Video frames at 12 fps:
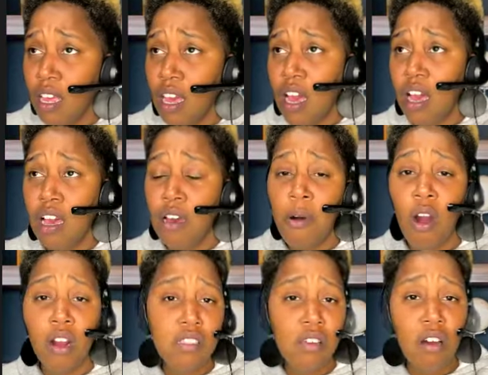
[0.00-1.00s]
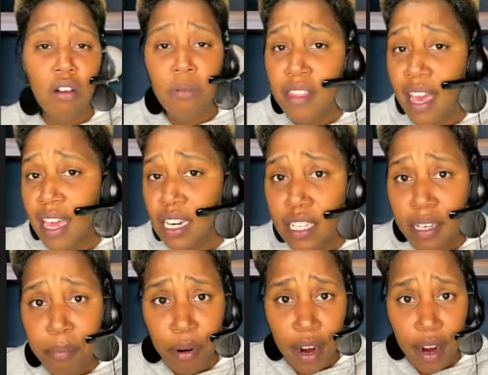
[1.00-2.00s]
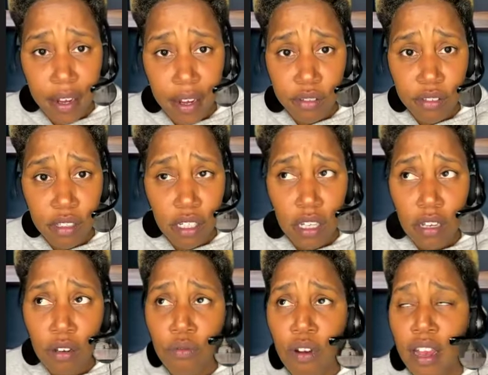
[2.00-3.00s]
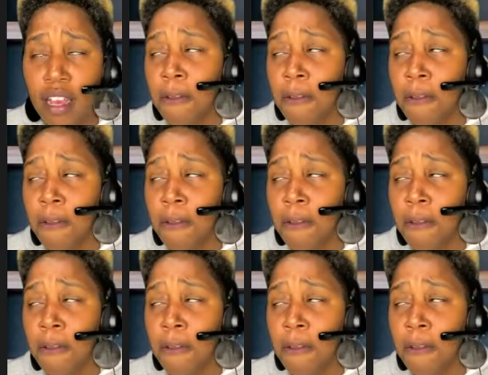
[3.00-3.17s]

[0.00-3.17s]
Heart Talk with Adelai Brown, right?